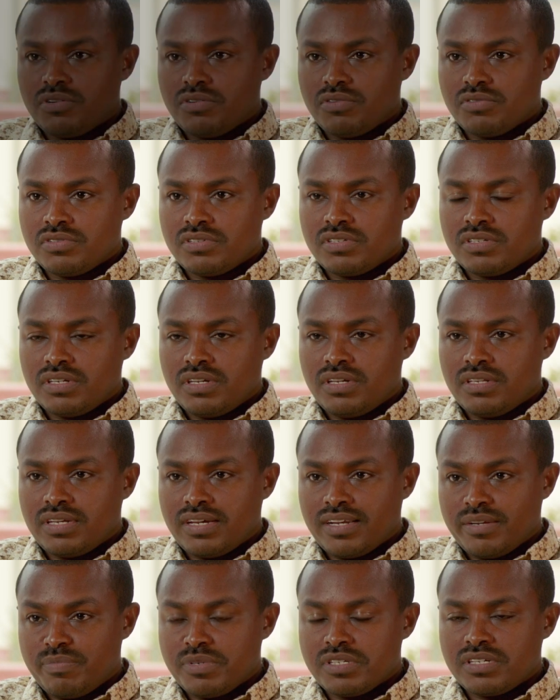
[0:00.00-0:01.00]
because
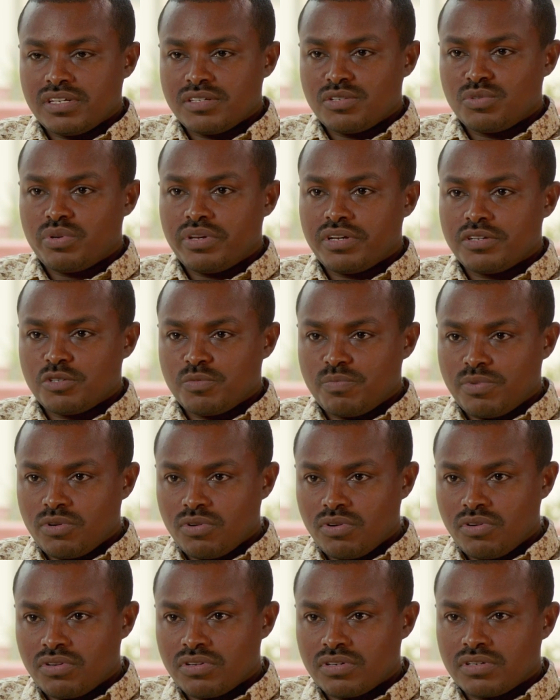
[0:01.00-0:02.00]
it helps us to
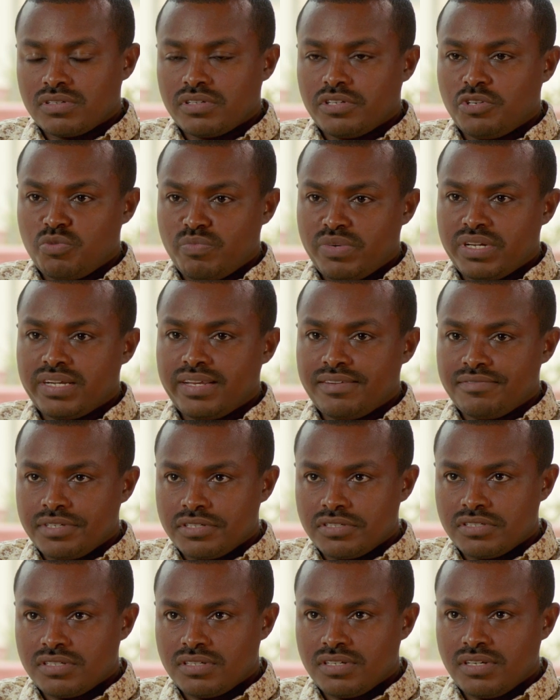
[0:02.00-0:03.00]
explore human
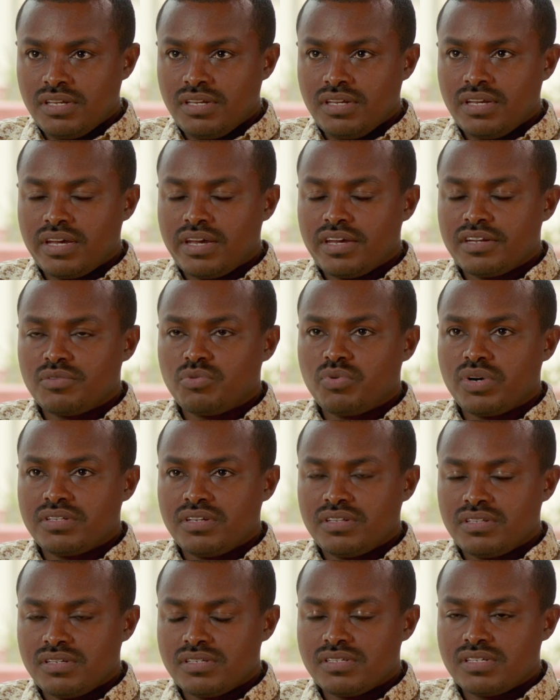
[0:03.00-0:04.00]
diversity and
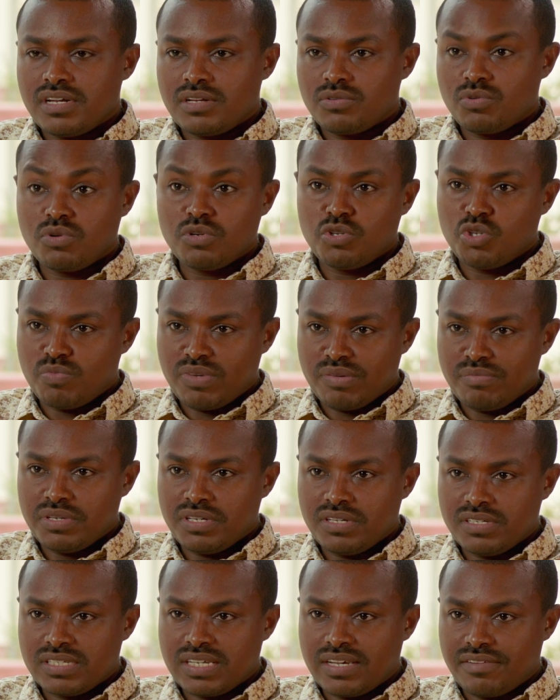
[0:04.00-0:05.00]
what it is that all human
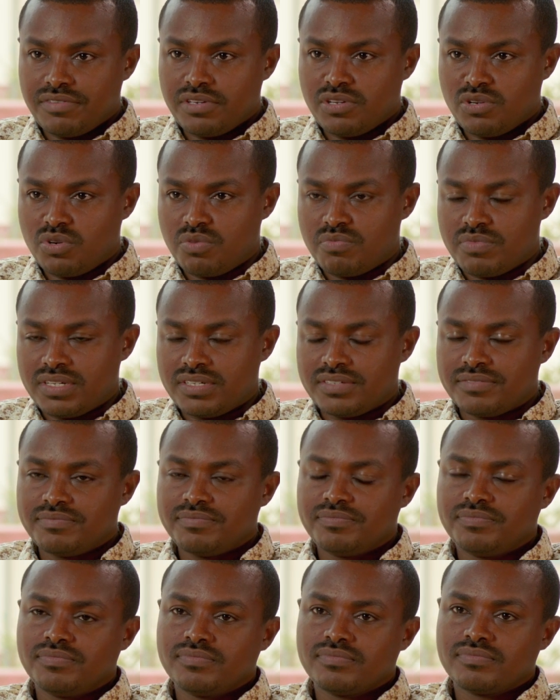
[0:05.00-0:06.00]
beings have in common.
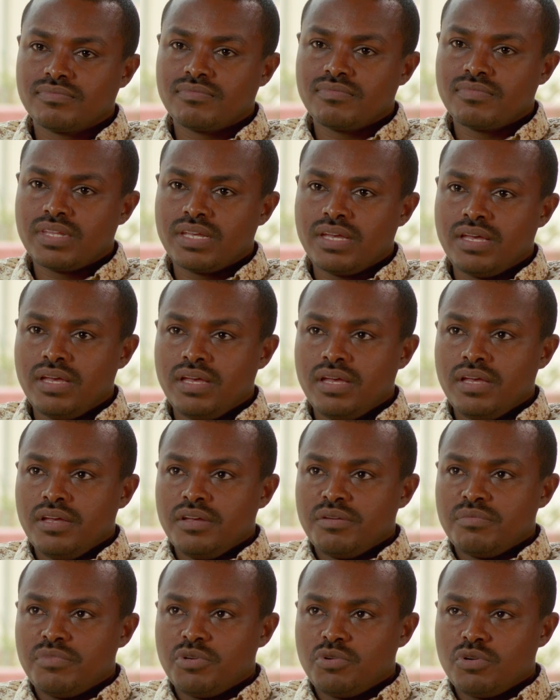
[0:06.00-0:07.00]

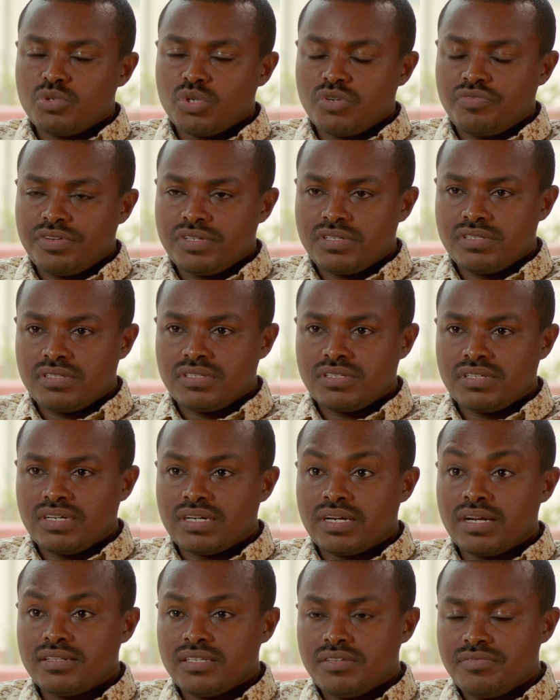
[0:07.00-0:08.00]
Because of its
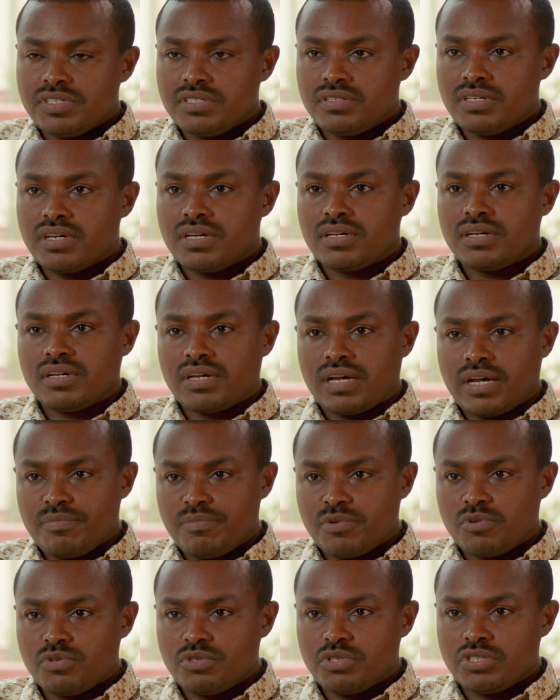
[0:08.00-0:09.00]
relativistic
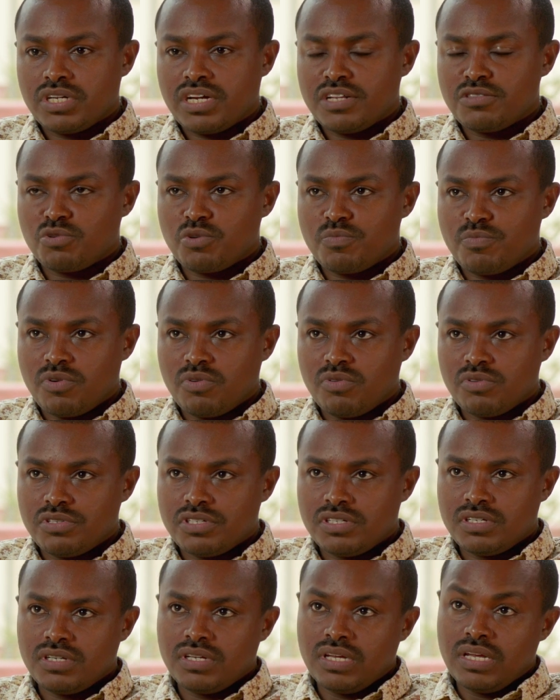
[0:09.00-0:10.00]
approach,
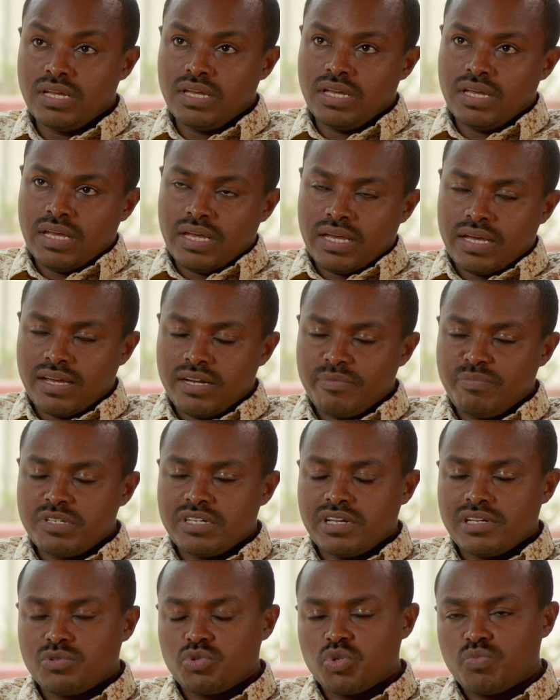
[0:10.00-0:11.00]
anthropology
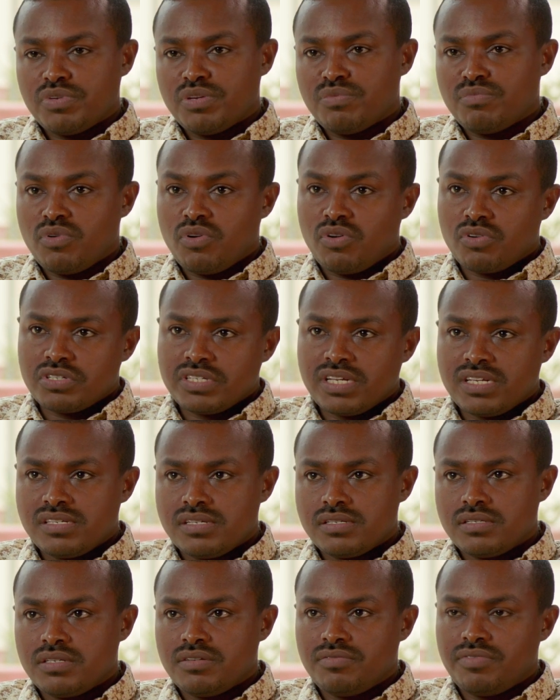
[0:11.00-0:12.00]
helps us to be more
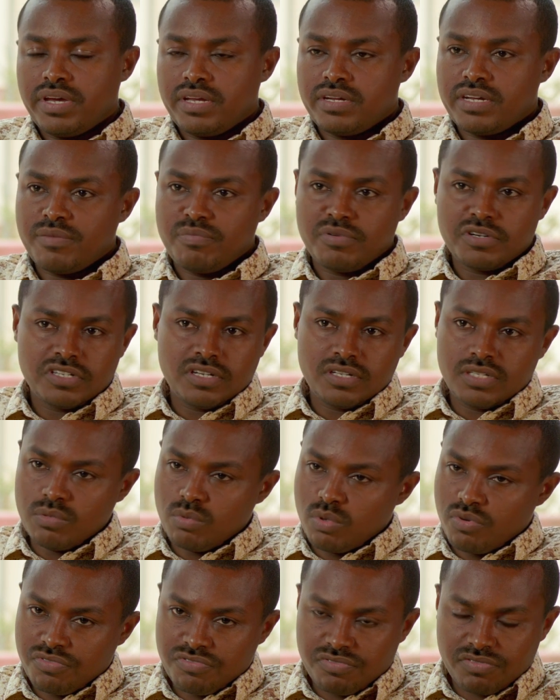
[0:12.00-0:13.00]
sensitive and
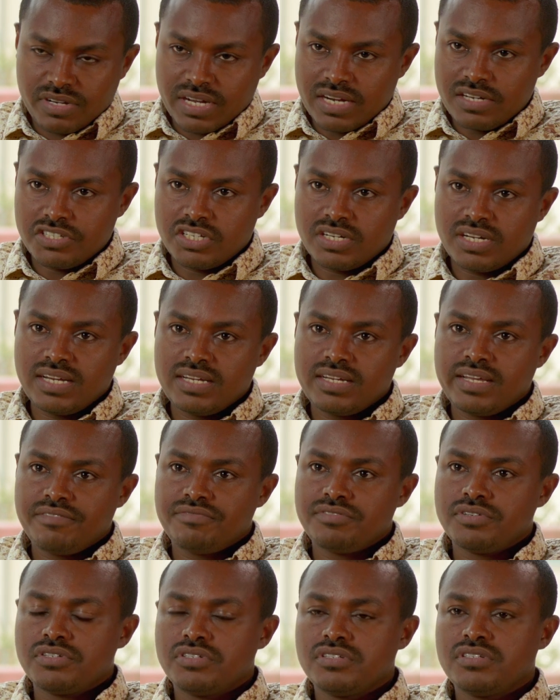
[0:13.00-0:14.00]
appreciative of cultural
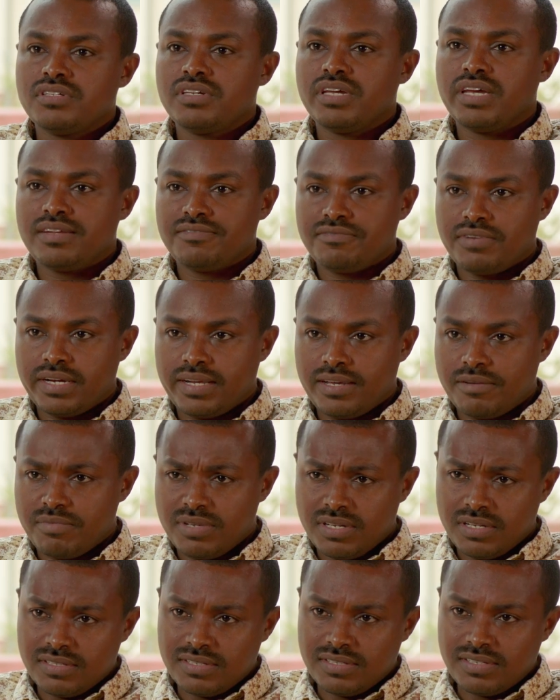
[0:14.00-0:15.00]
diversity and
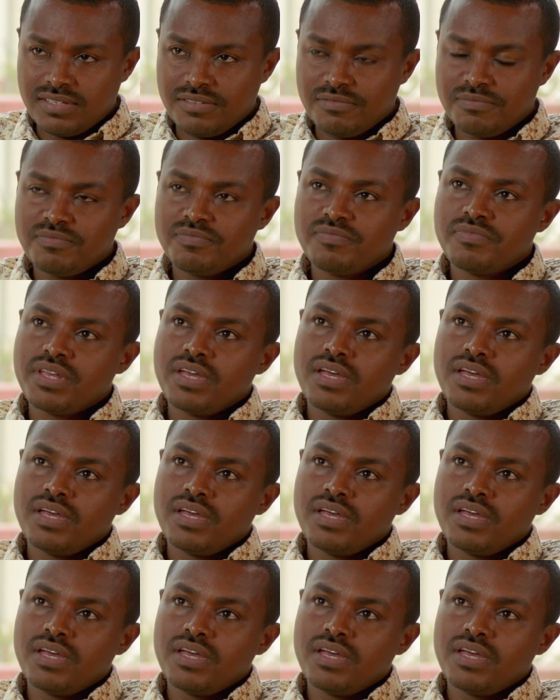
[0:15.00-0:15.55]
variability.